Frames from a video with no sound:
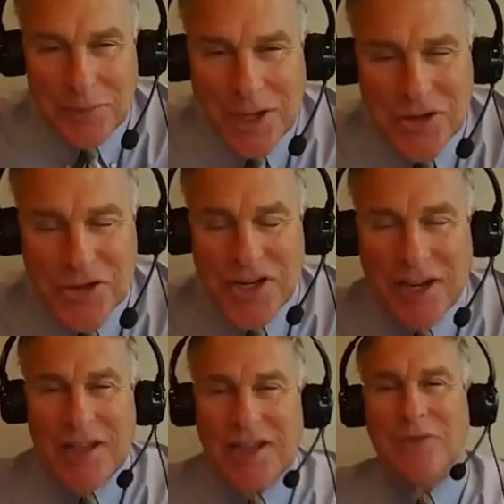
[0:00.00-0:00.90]
pleasure, Jake.
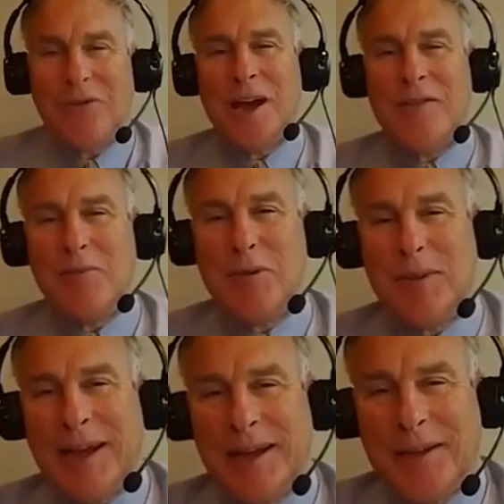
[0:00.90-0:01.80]
Thank you for having me
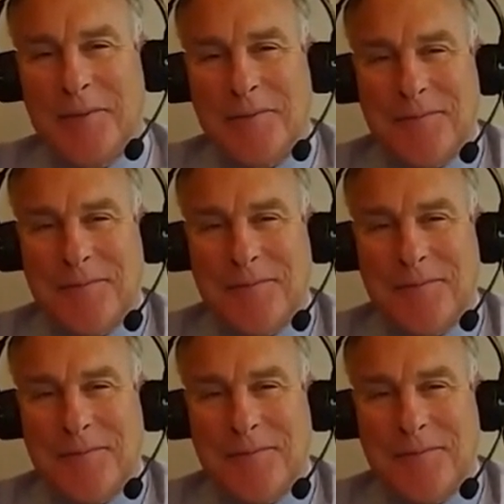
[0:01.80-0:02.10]
back.